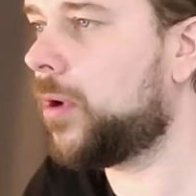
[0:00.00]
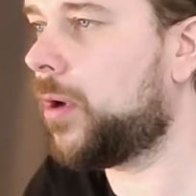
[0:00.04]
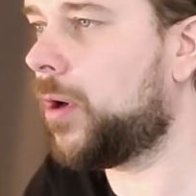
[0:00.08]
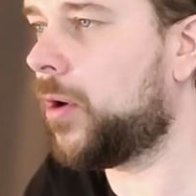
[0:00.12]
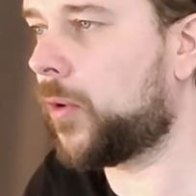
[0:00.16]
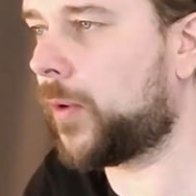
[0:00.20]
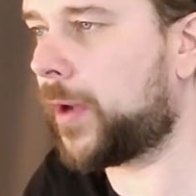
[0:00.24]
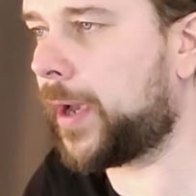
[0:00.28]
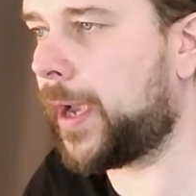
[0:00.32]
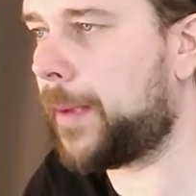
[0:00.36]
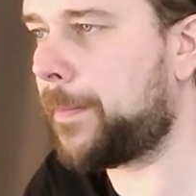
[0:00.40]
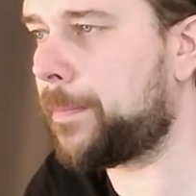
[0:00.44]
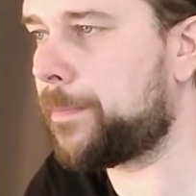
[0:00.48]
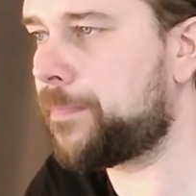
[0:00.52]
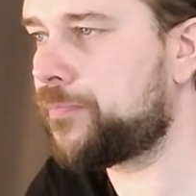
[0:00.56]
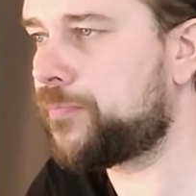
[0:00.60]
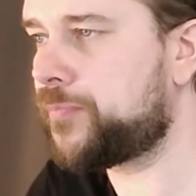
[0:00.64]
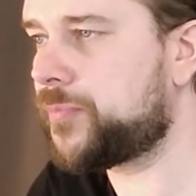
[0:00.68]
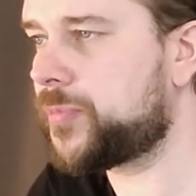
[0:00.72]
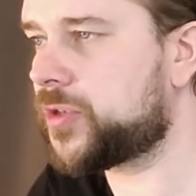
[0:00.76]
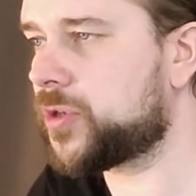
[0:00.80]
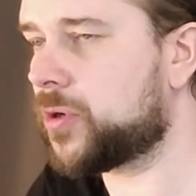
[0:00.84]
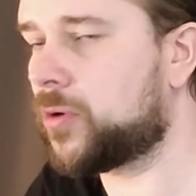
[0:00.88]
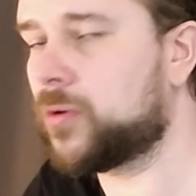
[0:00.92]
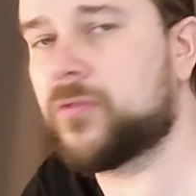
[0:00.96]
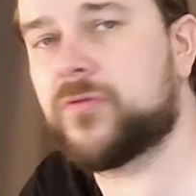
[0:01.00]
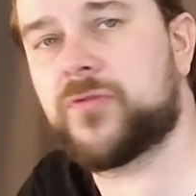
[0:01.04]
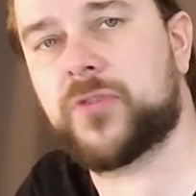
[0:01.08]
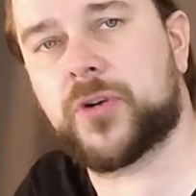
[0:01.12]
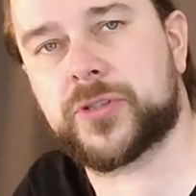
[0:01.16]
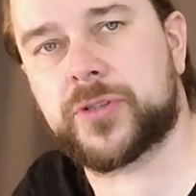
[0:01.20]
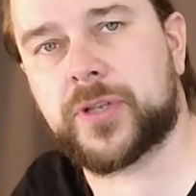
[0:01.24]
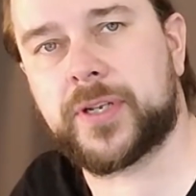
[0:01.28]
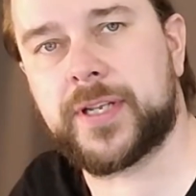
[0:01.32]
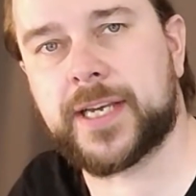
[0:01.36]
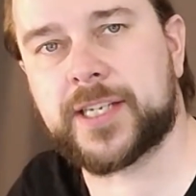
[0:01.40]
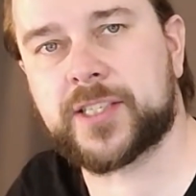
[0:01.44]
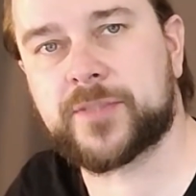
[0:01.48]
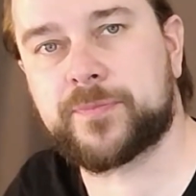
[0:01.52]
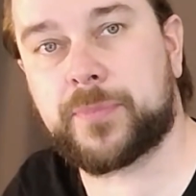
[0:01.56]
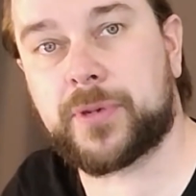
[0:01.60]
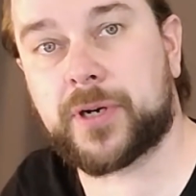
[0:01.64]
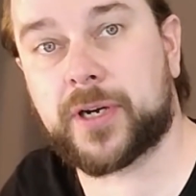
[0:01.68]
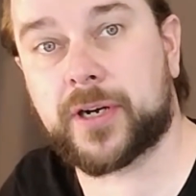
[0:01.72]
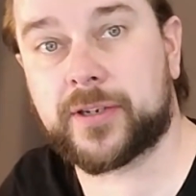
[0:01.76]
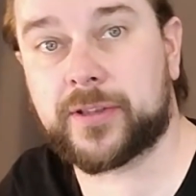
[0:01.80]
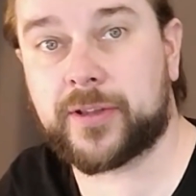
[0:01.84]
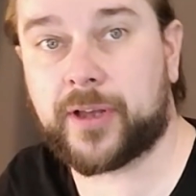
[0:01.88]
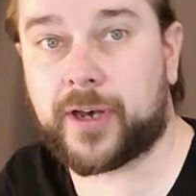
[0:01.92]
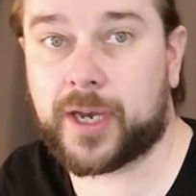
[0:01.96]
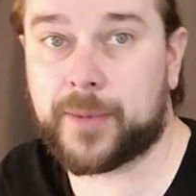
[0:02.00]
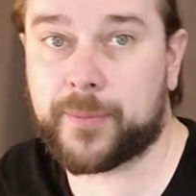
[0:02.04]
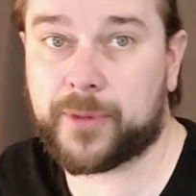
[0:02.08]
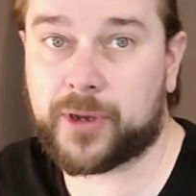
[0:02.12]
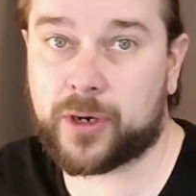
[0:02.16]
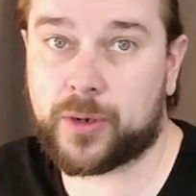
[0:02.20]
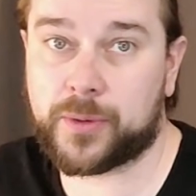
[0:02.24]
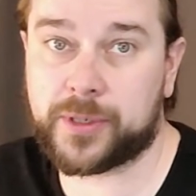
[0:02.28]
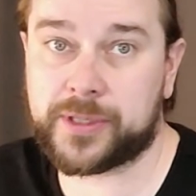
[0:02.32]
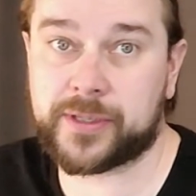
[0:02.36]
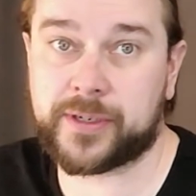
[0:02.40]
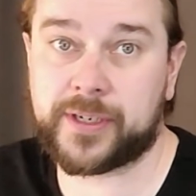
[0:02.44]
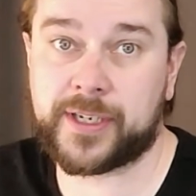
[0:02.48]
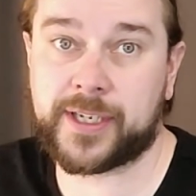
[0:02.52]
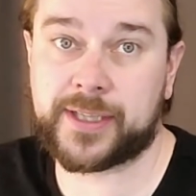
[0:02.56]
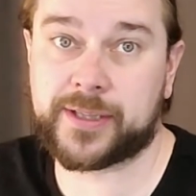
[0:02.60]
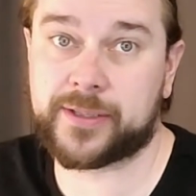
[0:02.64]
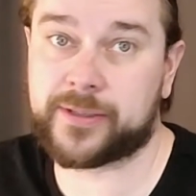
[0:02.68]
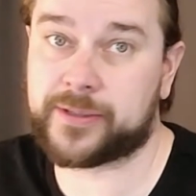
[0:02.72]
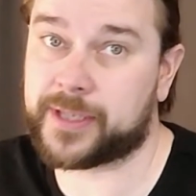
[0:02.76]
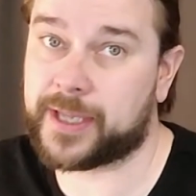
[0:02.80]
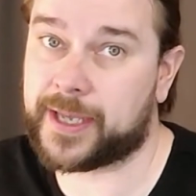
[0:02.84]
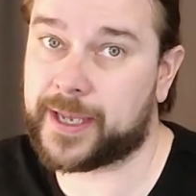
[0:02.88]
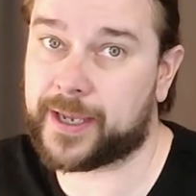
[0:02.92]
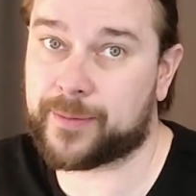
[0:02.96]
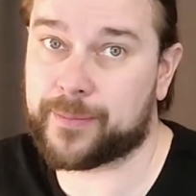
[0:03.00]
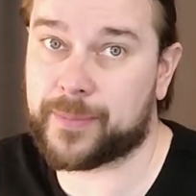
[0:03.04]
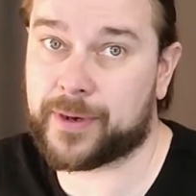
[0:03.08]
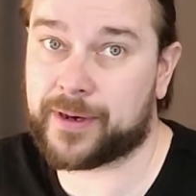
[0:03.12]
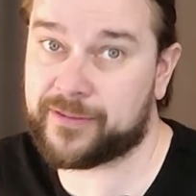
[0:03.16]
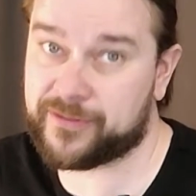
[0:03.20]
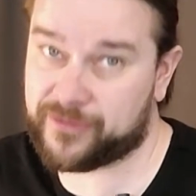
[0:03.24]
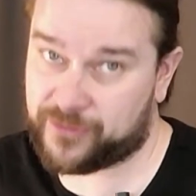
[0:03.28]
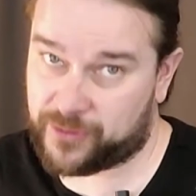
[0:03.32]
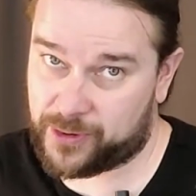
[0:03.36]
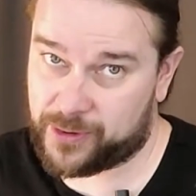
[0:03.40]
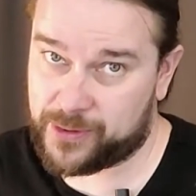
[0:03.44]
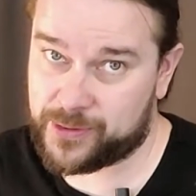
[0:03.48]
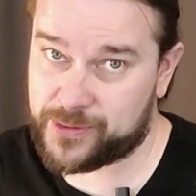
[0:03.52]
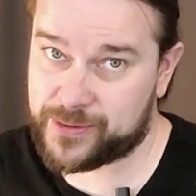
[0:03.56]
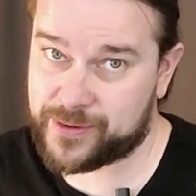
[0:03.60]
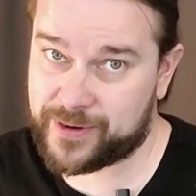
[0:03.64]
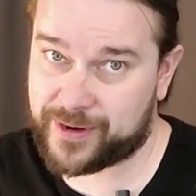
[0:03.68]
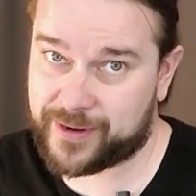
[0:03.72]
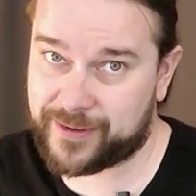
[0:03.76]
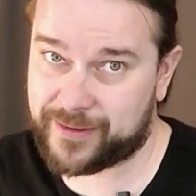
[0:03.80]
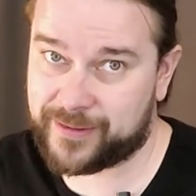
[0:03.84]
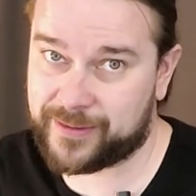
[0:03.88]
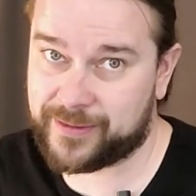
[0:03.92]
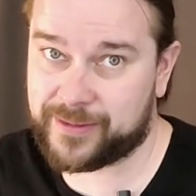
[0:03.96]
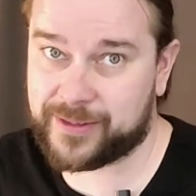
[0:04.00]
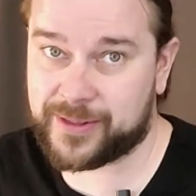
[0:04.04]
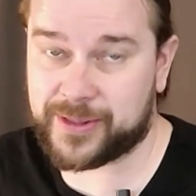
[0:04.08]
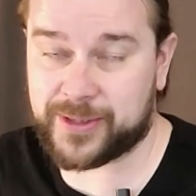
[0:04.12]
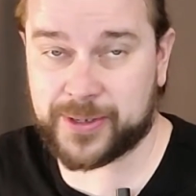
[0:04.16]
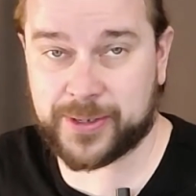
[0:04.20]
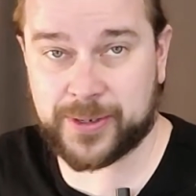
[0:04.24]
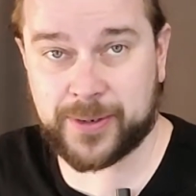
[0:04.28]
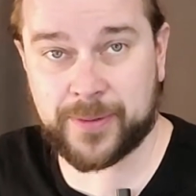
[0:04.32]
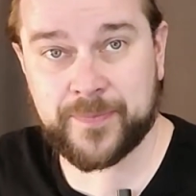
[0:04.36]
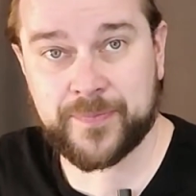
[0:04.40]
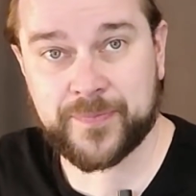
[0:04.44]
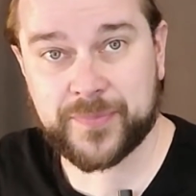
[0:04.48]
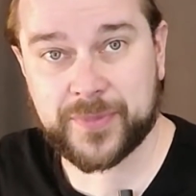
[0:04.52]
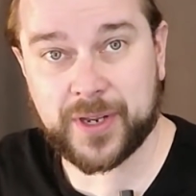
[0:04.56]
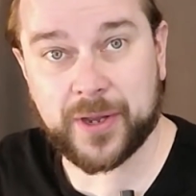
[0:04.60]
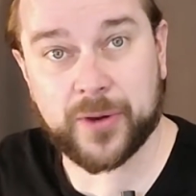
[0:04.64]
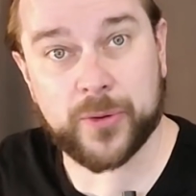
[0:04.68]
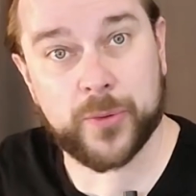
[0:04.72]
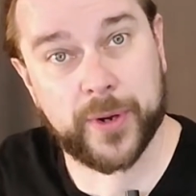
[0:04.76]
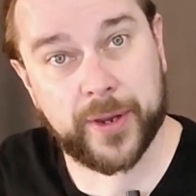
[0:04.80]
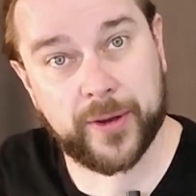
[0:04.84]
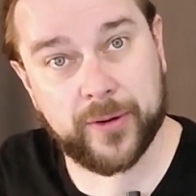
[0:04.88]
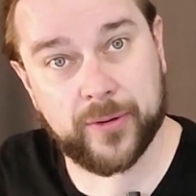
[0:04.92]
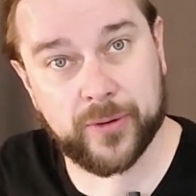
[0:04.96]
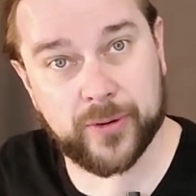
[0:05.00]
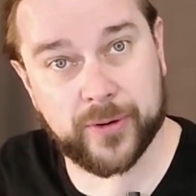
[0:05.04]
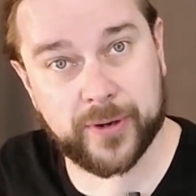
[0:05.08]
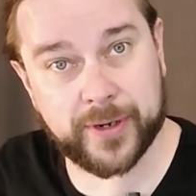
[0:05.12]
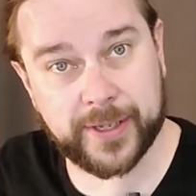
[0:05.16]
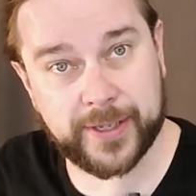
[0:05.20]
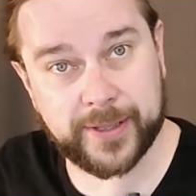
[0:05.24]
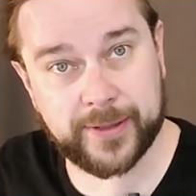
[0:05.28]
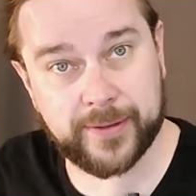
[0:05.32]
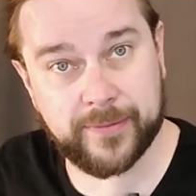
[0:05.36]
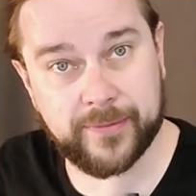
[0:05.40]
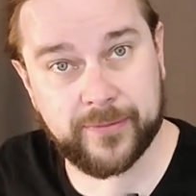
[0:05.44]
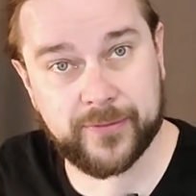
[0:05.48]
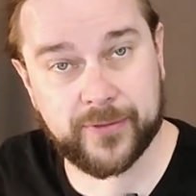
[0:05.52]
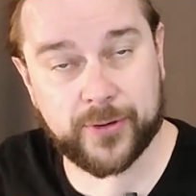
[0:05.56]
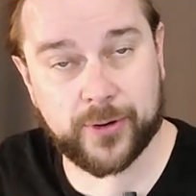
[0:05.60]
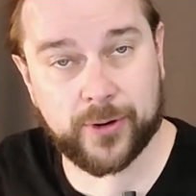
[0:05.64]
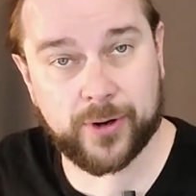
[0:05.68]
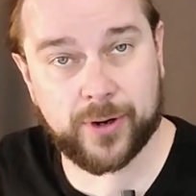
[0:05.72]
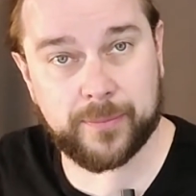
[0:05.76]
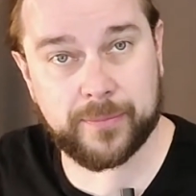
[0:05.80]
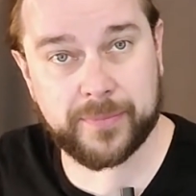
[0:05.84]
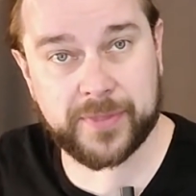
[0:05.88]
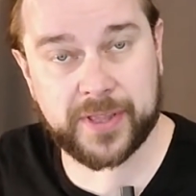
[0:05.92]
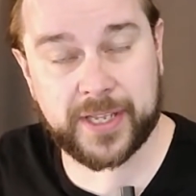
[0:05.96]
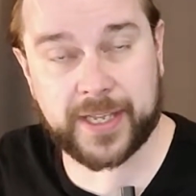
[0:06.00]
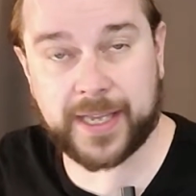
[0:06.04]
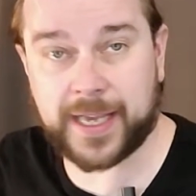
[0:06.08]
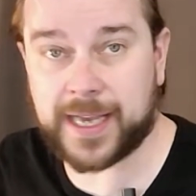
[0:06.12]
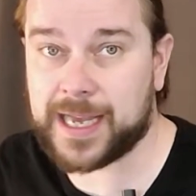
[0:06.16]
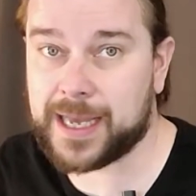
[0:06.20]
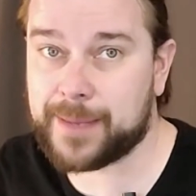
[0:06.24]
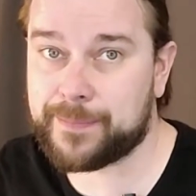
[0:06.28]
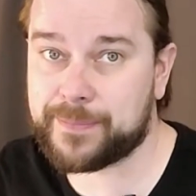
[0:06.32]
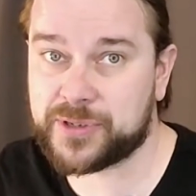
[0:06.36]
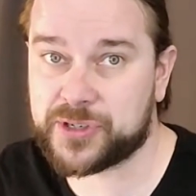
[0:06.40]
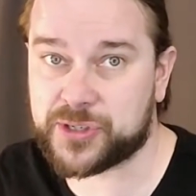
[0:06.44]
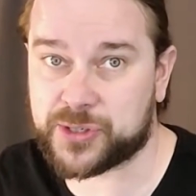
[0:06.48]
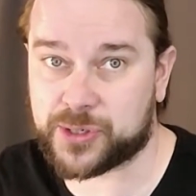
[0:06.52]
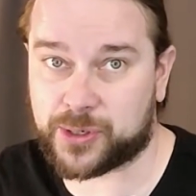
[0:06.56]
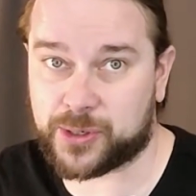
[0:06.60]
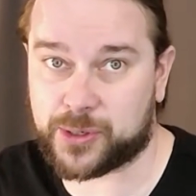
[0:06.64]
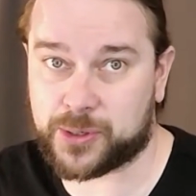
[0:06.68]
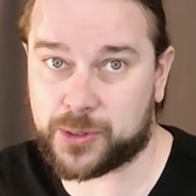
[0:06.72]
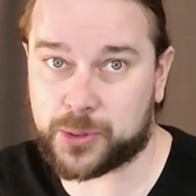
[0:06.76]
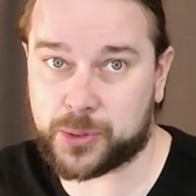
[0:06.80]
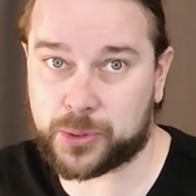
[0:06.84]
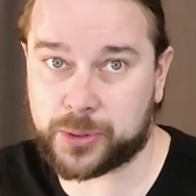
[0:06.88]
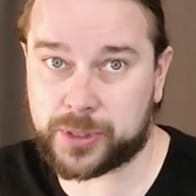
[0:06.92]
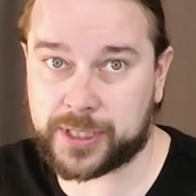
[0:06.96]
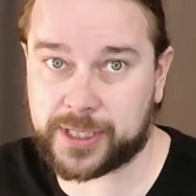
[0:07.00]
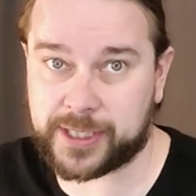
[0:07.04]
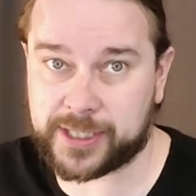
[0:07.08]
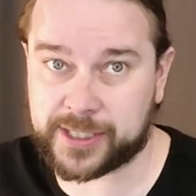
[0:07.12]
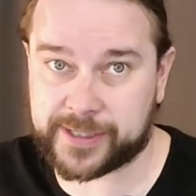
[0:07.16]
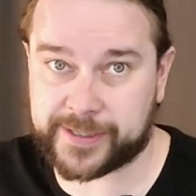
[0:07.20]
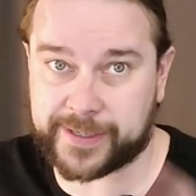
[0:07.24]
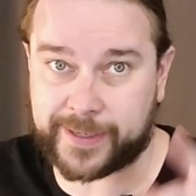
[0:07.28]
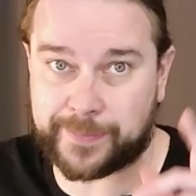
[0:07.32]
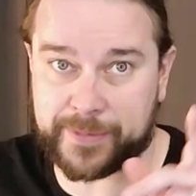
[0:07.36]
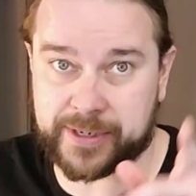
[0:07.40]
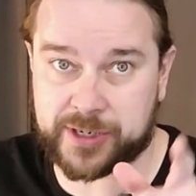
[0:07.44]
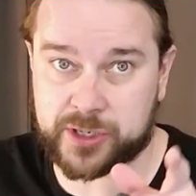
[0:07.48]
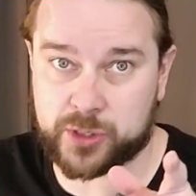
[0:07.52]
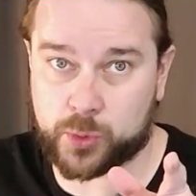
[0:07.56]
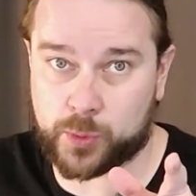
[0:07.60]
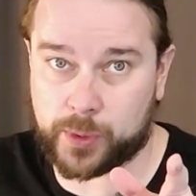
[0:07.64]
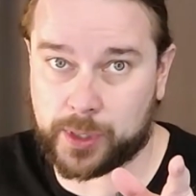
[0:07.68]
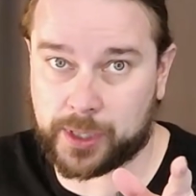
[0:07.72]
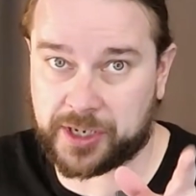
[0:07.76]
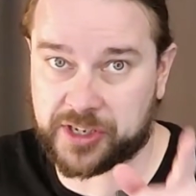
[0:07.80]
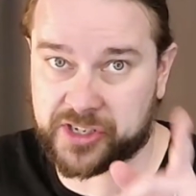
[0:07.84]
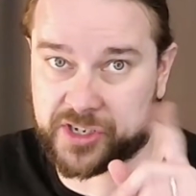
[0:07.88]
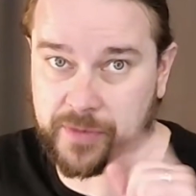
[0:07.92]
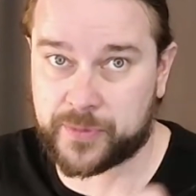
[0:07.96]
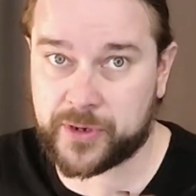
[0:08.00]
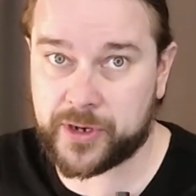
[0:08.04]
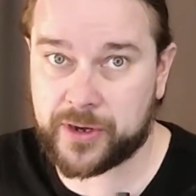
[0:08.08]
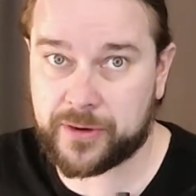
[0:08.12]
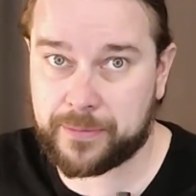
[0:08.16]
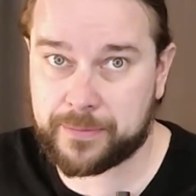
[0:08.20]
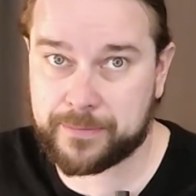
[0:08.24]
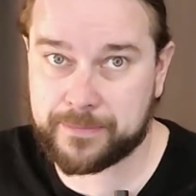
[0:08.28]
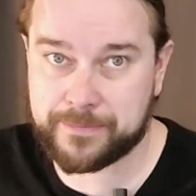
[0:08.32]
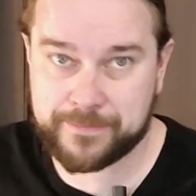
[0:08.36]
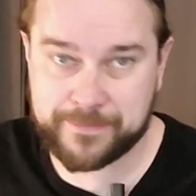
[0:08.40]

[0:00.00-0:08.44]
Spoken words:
Okay, so for the next part, I'm going to need to take my phone to record it from the app, so this image will disappear.